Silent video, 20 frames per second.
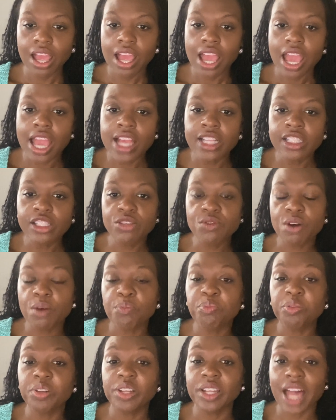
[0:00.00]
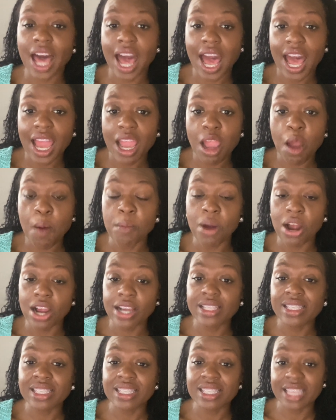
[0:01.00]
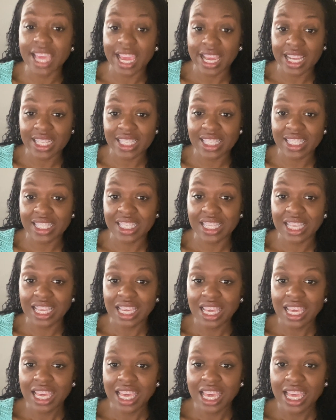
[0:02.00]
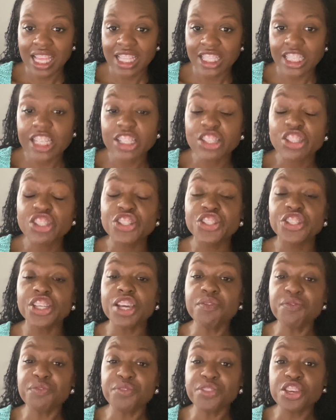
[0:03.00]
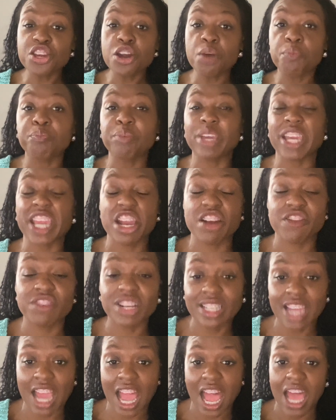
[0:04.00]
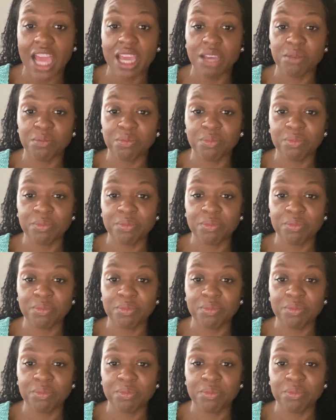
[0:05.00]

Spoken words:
and to apply Mark 6 to shift your paradigm